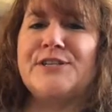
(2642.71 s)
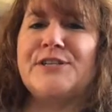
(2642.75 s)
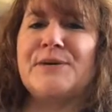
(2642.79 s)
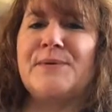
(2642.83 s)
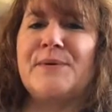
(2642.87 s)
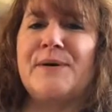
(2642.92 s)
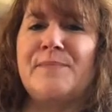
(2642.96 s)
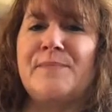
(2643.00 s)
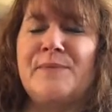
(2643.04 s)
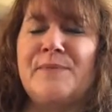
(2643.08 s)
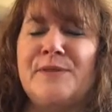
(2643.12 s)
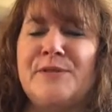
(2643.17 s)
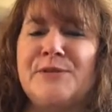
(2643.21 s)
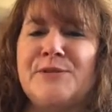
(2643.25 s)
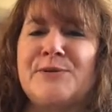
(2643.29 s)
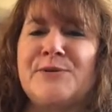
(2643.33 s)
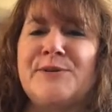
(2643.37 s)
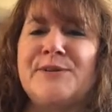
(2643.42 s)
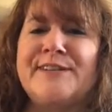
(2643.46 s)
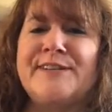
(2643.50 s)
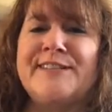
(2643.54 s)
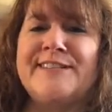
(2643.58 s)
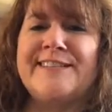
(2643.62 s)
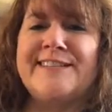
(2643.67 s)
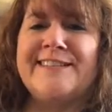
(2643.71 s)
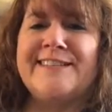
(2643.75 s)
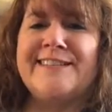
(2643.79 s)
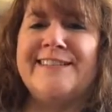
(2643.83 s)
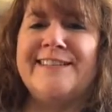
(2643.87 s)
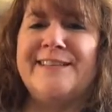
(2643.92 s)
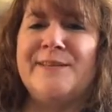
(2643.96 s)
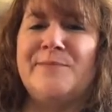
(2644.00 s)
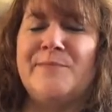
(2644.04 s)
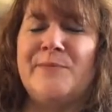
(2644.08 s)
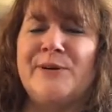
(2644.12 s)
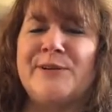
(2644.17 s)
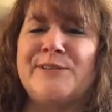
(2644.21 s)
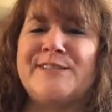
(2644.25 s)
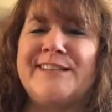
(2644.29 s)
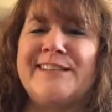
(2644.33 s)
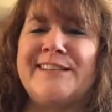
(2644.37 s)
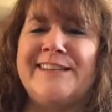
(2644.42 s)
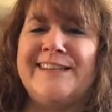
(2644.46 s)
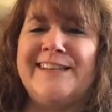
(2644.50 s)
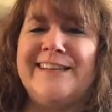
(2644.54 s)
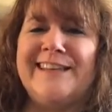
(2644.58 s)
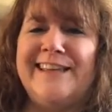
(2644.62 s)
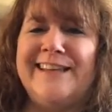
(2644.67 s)
to show up in the stories, in the books,
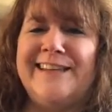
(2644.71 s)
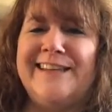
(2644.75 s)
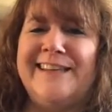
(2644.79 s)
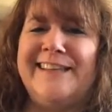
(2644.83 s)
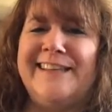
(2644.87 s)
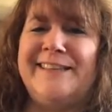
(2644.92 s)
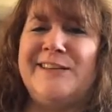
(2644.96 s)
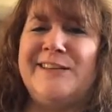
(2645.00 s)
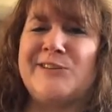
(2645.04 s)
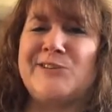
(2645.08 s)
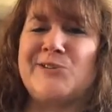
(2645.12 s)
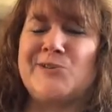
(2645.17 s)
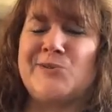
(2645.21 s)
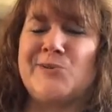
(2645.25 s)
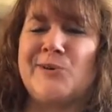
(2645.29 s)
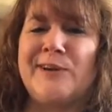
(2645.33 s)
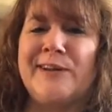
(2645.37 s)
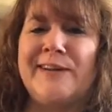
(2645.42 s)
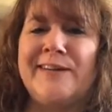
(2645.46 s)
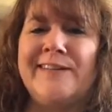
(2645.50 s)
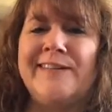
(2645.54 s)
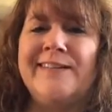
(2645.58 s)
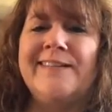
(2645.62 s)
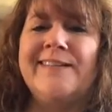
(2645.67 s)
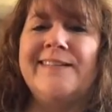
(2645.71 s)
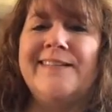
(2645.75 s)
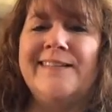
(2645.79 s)
and need their story.